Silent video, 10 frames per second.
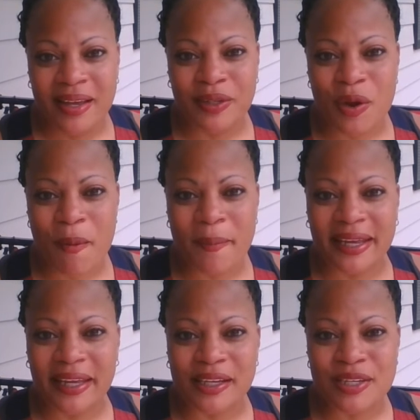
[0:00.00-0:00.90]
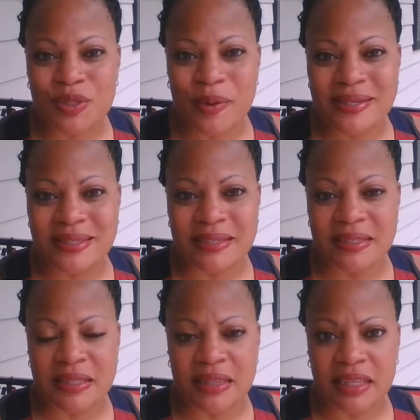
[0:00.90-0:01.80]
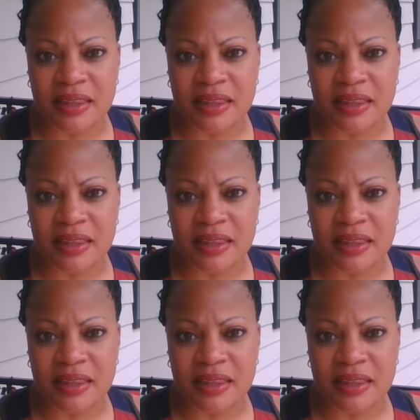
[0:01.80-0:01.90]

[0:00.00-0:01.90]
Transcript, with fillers: you know, making good choices and the